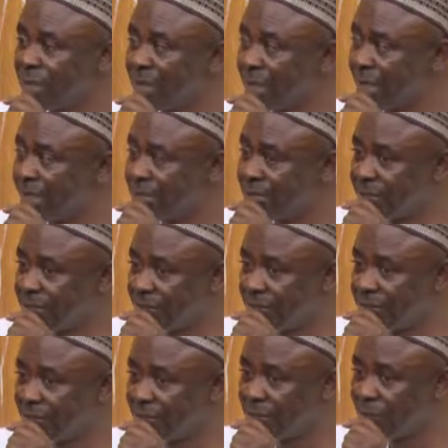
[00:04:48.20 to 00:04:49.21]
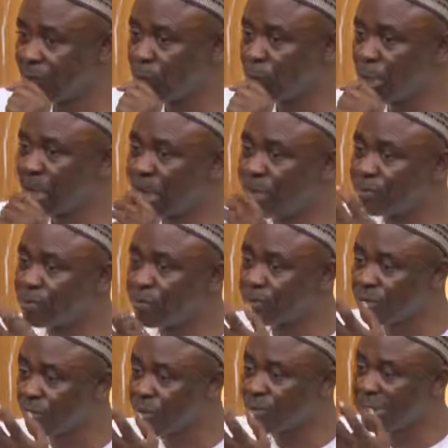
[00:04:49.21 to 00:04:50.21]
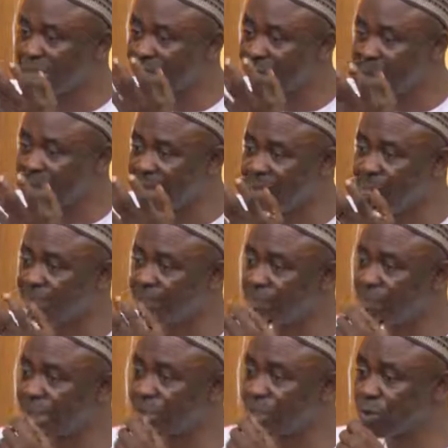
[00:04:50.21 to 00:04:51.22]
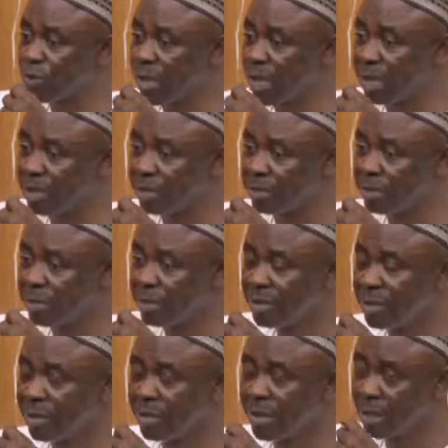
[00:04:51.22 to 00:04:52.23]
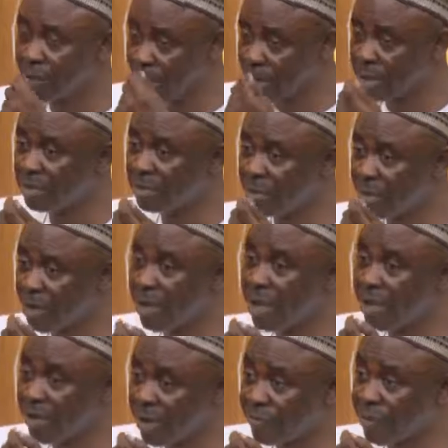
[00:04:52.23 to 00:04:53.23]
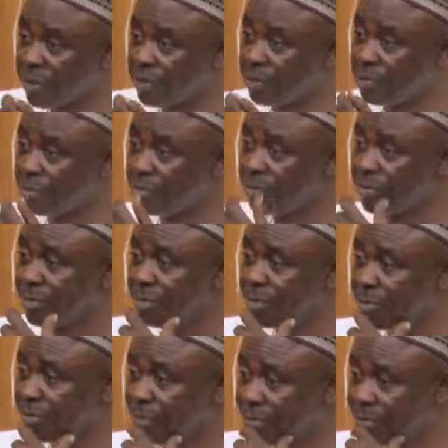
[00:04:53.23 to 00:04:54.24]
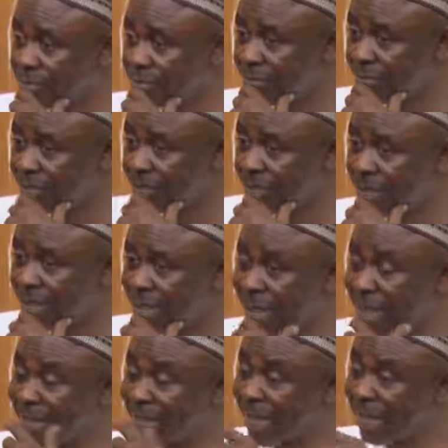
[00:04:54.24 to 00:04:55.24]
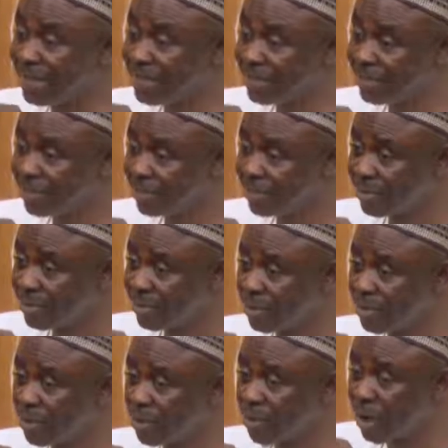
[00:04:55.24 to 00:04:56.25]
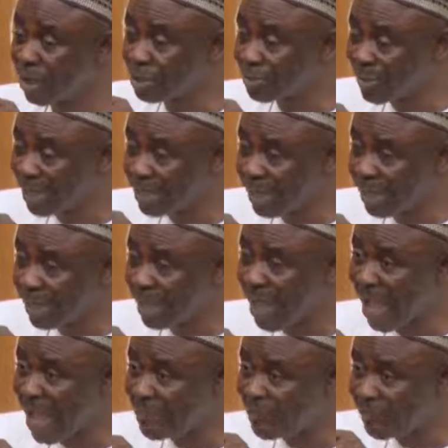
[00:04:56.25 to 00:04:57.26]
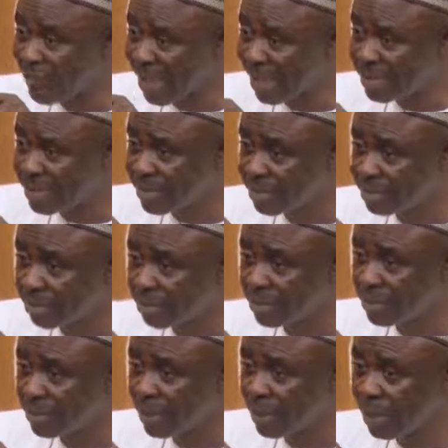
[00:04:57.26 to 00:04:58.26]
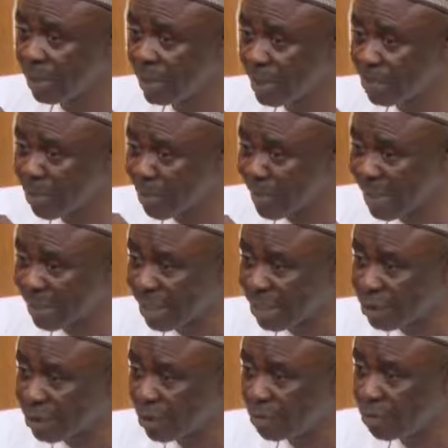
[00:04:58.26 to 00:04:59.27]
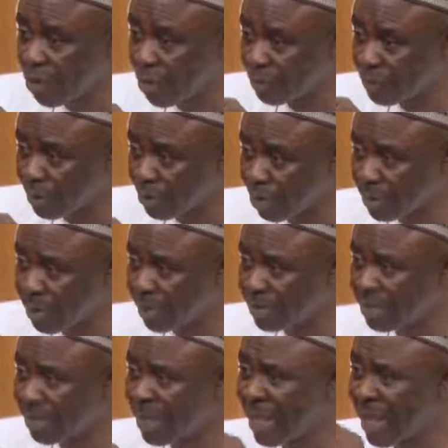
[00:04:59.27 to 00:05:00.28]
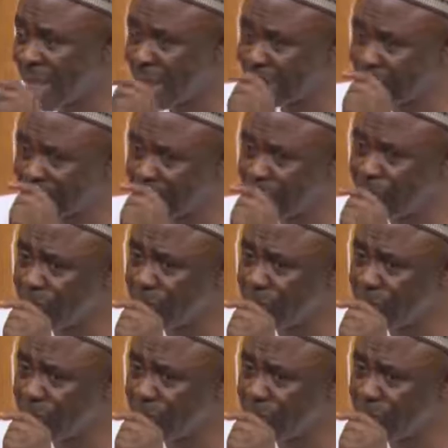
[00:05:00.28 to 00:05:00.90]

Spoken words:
that we have some decline, particularly in our oil revenue. And that ultimately affects the implementation of the budget. I think the